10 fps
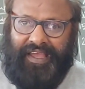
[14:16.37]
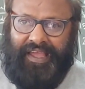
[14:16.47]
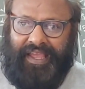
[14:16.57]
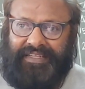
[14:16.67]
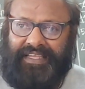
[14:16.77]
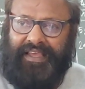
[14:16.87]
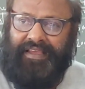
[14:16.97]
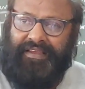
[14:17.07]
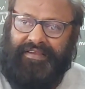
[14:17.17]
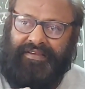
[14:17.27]
it
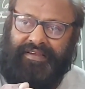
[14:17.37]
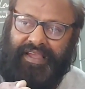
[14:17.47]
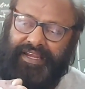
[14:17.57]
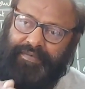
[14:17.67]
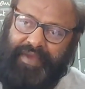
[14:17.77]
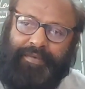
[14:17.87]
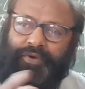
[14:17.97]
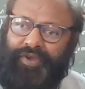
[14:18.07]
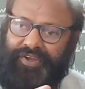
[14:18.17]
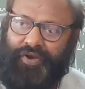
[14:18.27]
may be
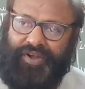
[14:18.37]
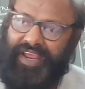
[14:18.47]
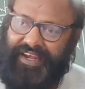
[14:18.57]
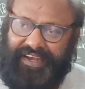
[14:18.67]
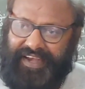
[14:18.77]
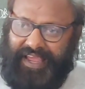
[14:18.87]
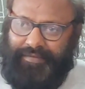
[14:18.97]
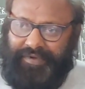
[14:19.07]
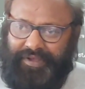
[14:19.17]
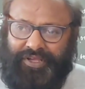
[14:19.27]
withdrawn any
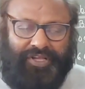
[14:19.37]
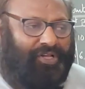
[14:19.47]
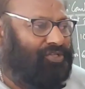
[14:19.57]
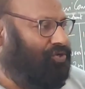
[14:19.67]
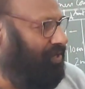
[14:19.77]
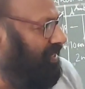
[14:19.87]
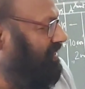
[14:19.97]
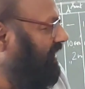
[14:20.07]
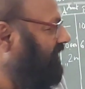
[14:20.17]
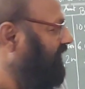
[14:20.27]
time. So in that